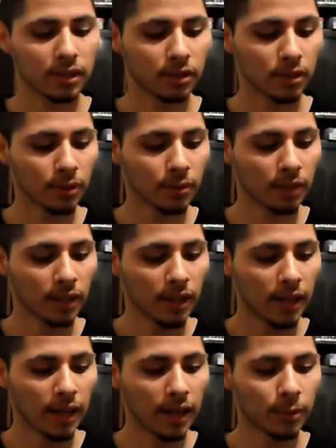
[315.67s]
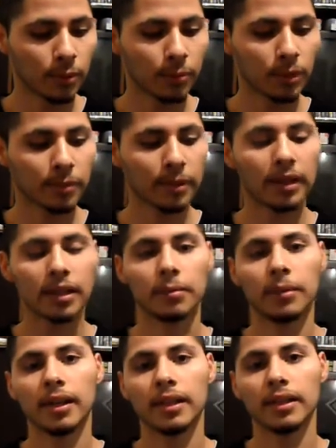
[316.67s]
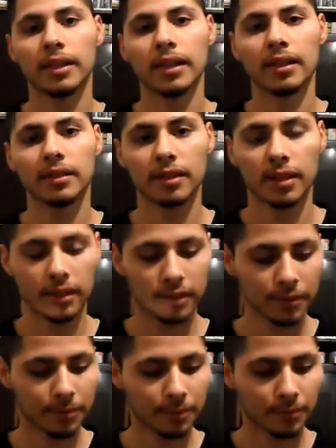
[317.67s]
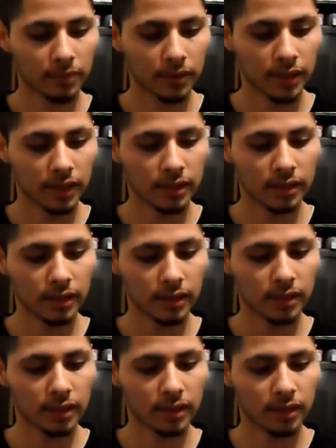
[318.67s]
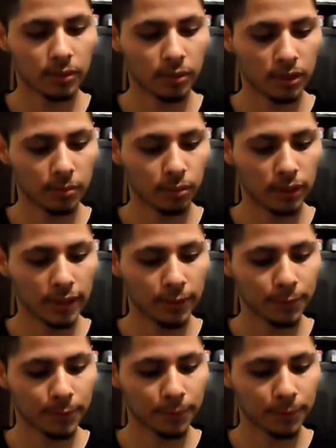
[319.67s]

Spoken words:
So I will bring back my Chaos Goddess, and he's actually not too hard to pull out.